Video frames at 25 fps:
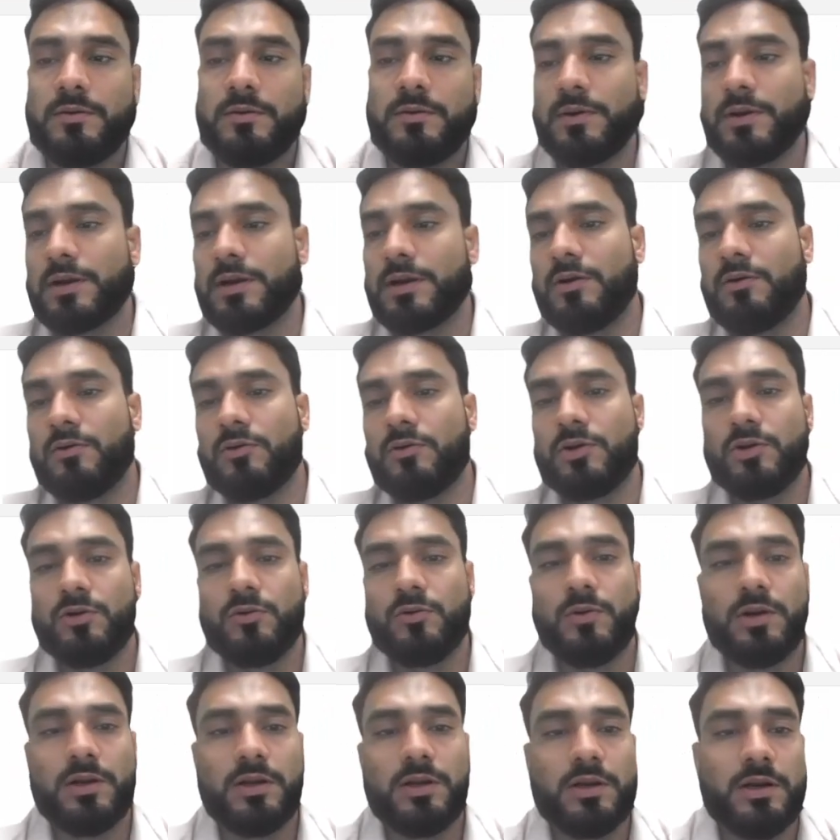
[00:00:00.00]
account
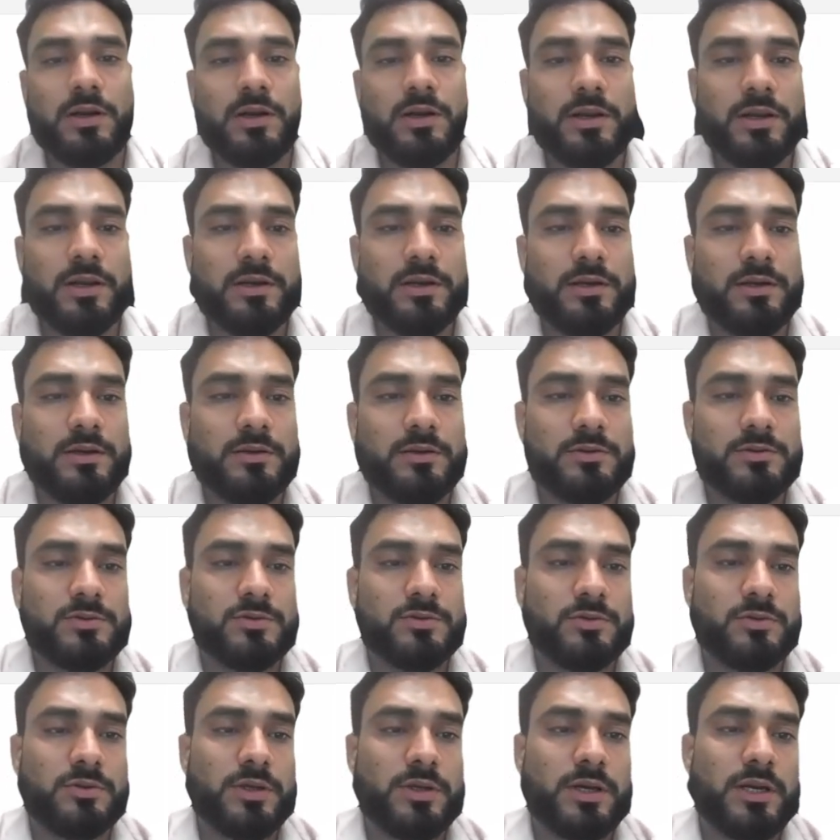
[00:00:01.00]
you will connect,
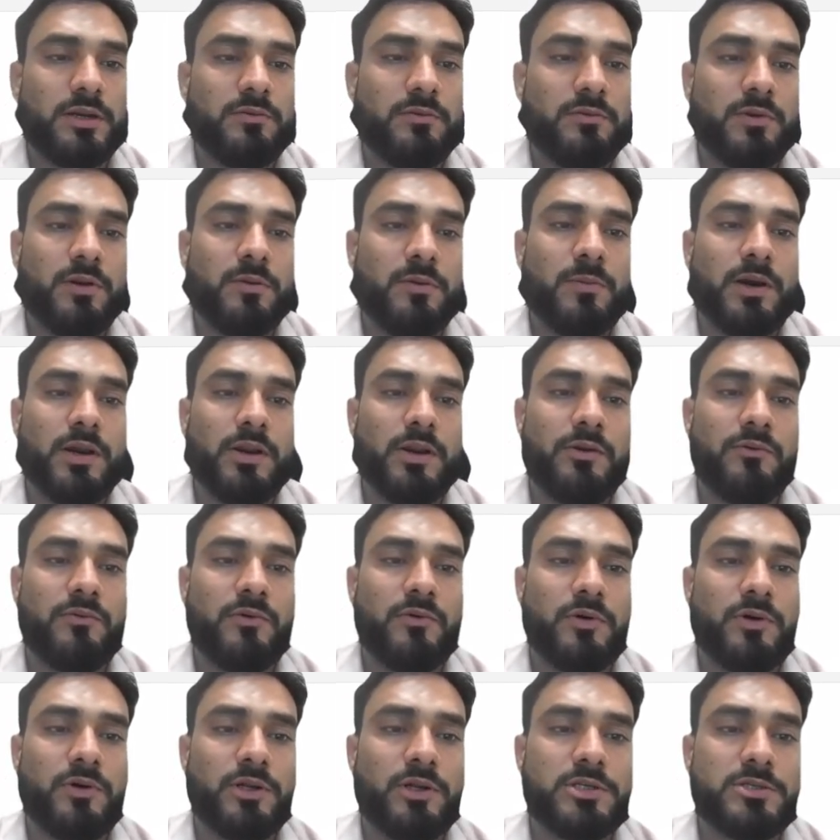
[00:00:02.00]
so that will by
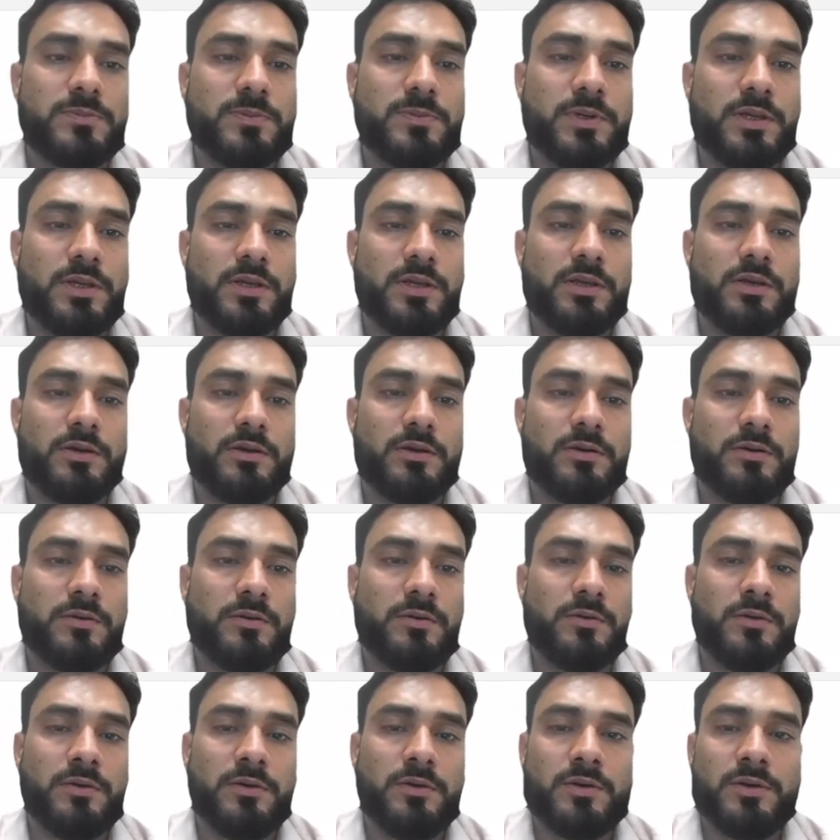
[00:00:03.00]
default display here.
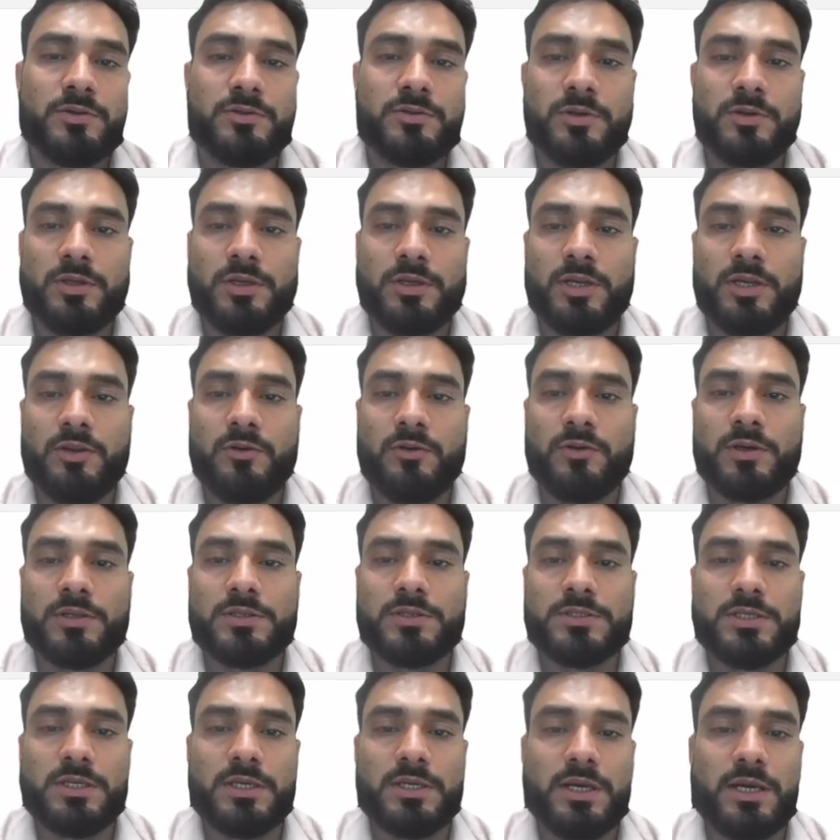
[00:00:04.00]
So here you
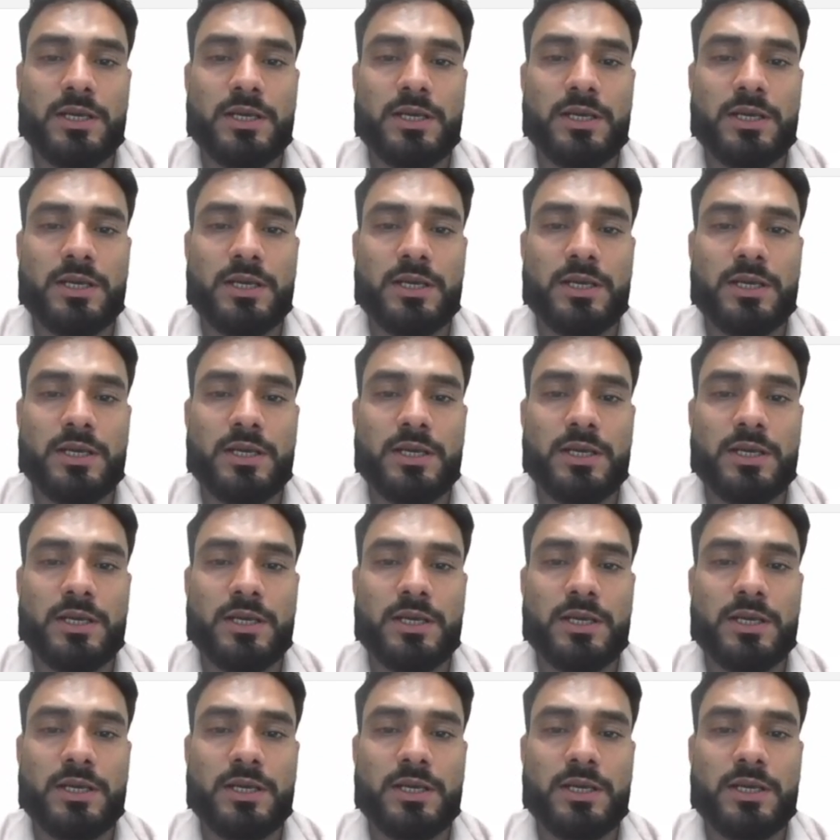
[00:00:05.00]
can see